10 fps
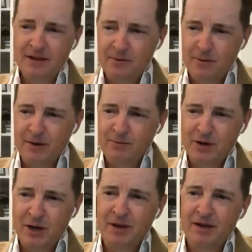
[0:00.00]
the one will
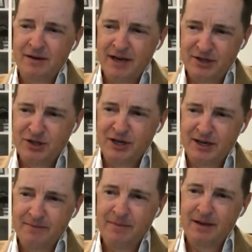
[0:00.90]
come out next
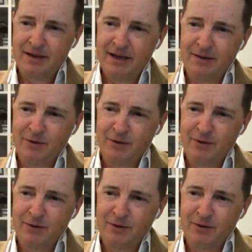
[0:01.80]
year. And we